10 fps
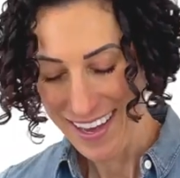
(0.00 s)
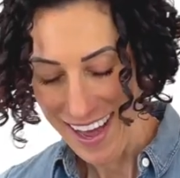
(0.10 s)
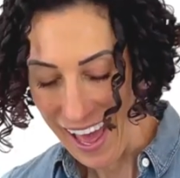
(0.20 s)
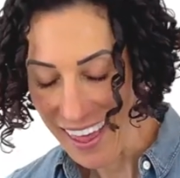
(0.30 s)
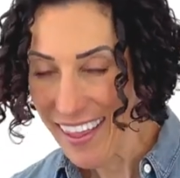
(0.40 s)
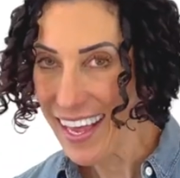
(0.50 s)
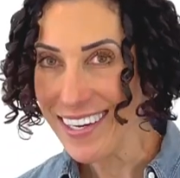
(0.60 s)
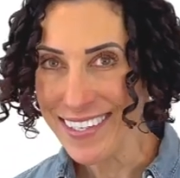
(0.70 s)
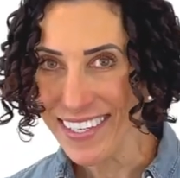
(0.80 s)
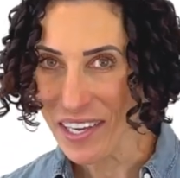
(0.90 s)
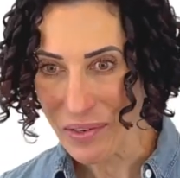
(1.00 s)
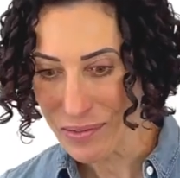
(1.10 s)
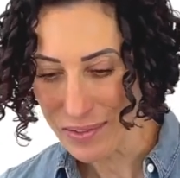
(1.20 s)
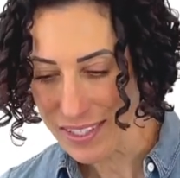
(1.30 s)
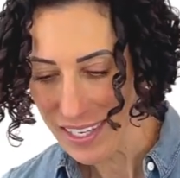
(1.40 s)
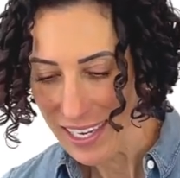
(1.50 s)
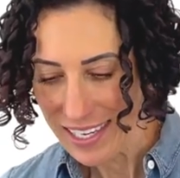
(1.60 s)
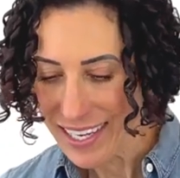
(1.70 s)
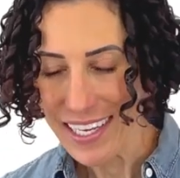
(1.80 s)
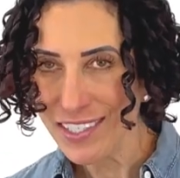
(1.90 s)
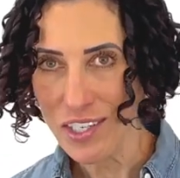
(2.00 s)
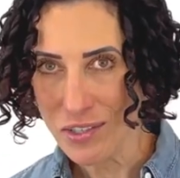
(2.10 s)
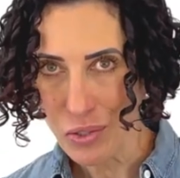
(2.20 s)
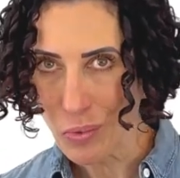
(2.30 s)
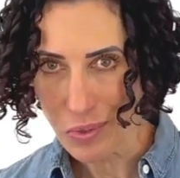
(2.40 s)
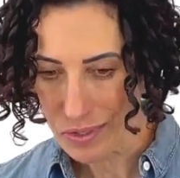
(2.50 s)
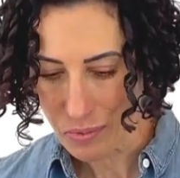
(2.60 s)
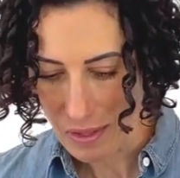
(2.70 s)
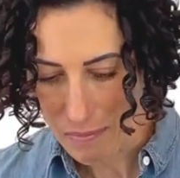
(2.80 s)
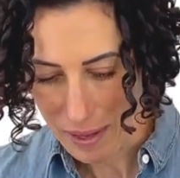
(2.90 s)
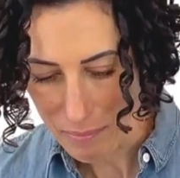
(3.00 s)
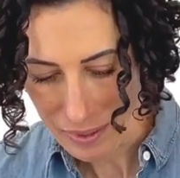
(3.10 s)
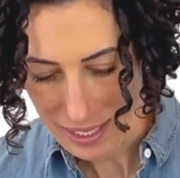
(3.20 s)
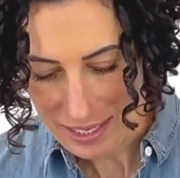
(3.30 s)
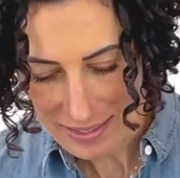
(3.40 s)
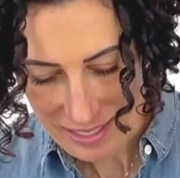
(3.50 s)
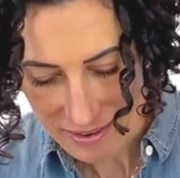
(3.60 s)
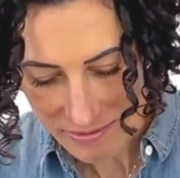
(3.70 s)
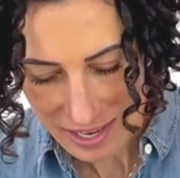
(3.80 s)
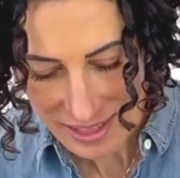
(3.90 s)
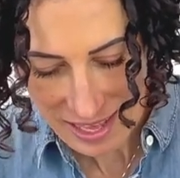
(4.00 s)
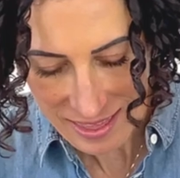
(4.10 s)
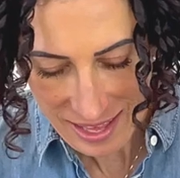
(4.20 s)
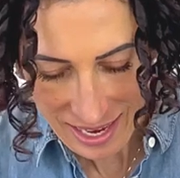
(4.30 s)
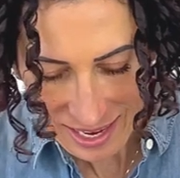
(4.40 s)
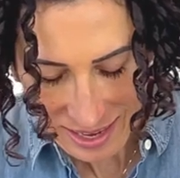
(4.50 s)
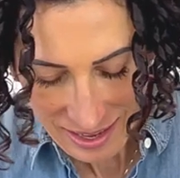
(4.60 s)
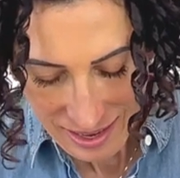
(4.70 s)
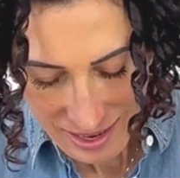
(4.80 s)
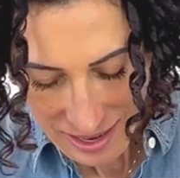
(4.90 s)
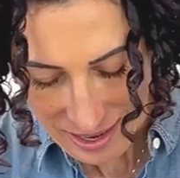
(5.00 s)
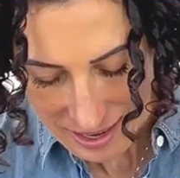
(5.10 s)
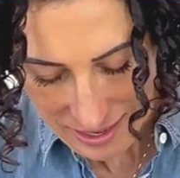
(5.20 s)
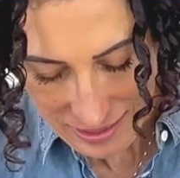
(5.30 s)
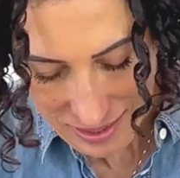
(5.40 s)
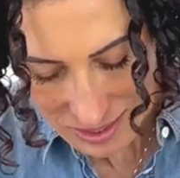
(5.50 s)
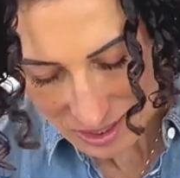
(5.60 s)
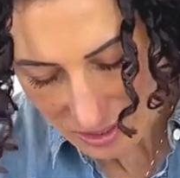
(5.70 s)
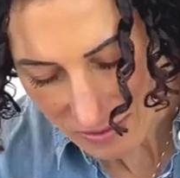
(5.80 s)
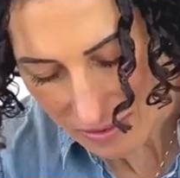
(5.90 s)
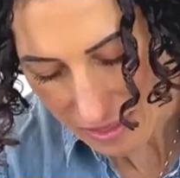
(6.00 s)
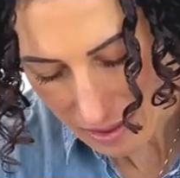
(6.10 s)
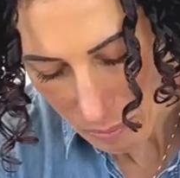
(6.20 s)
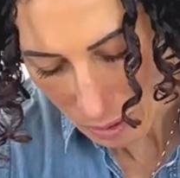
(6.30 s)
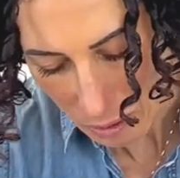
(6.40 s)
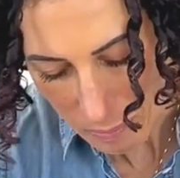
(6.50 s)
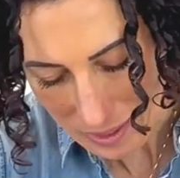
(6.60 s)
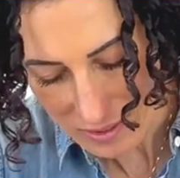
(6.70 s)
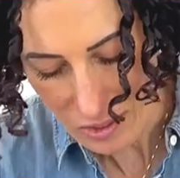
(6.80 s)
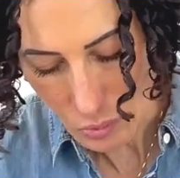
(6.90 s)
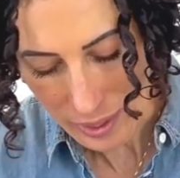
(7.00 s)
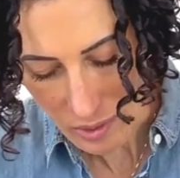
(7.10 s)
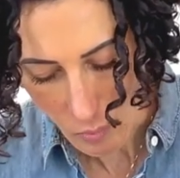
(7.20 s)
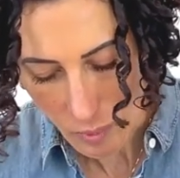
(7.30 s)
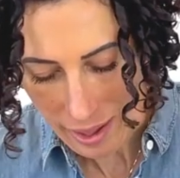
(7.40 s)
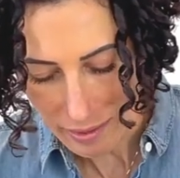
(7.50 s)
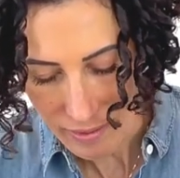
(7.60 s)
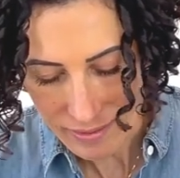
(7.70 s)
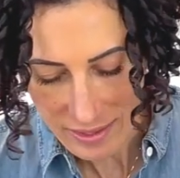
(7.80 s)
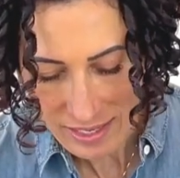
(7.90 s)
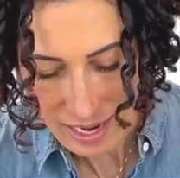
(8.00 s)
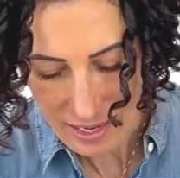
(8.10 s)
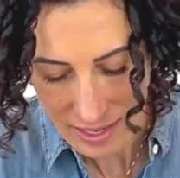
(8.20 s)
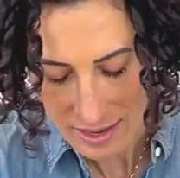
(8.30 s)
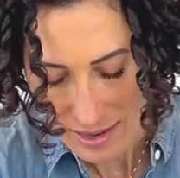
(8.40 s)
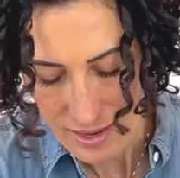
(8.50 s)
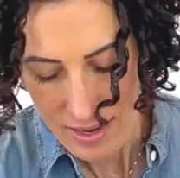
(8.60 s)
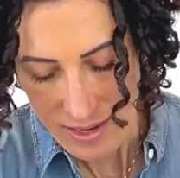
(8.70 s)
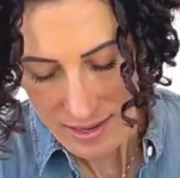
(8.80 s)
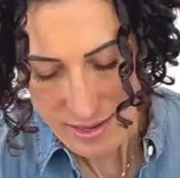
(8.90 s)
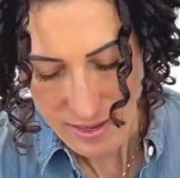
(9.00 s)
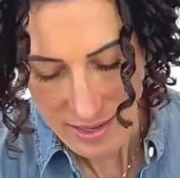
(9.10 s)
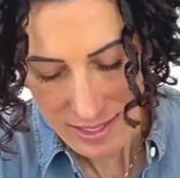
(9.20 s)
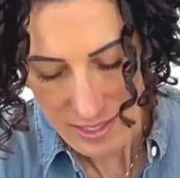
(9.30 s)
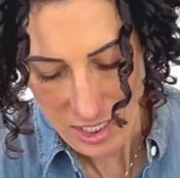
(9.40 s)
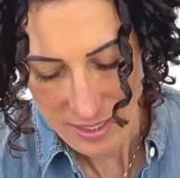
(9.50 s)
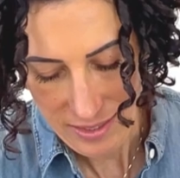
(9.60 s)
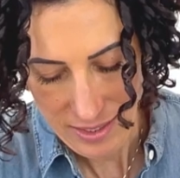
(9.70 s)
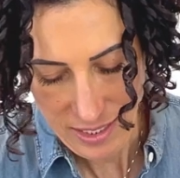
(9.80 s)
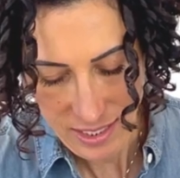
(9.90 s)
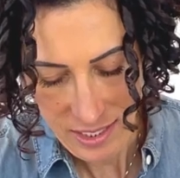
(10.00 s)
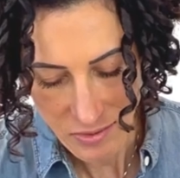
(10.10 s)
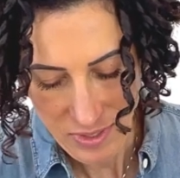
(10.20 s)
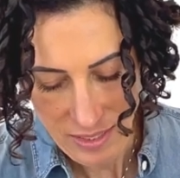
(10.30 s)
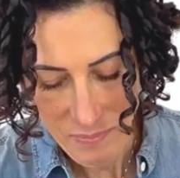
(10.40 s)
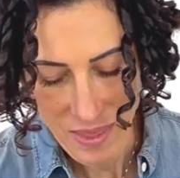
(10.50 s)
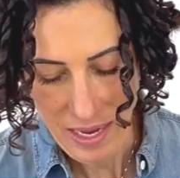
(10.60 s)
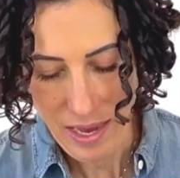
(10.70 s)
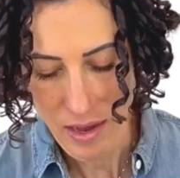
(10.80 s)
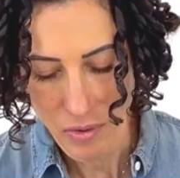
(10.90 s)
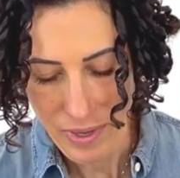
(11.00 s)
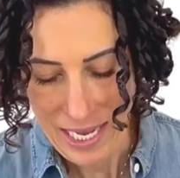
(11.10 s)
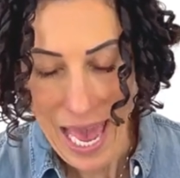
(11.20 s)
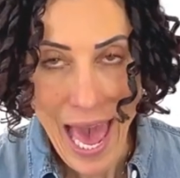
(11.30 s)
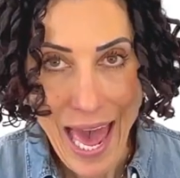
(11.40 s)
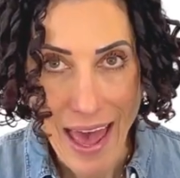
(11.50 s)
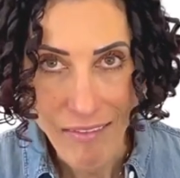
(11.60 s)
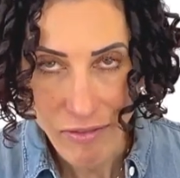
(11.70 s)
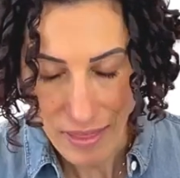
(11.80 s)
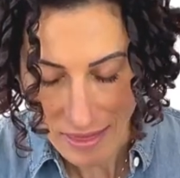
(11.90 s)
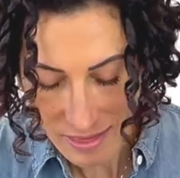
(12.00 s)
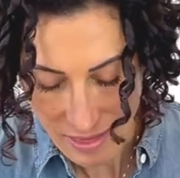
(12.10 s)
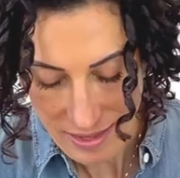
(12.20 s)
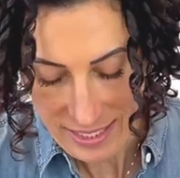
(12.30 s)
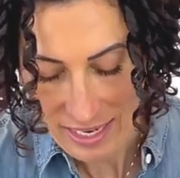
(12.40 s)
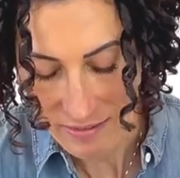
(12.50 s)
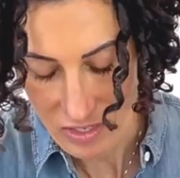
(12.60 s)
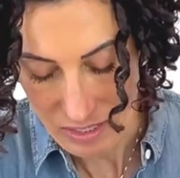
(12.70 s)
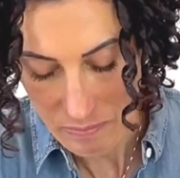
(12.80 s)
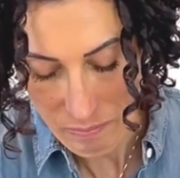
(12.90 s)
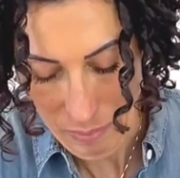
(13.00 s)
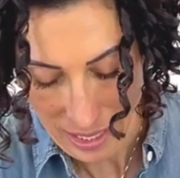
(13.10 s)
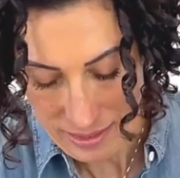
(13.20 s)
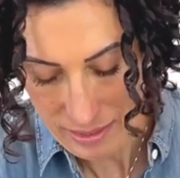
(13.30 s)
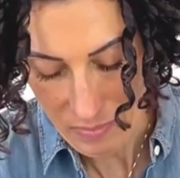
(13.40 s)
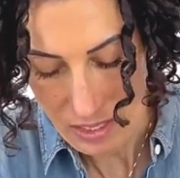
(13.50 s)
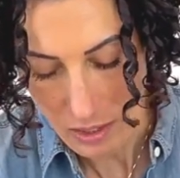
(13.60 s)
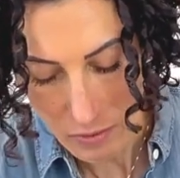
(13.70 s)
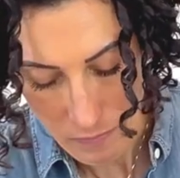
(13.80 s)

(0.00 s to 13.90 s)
I like to use kitchen tools with my plants. I find that they serve the purpose quite well, and then I can just use something I already have instead of just buying something new.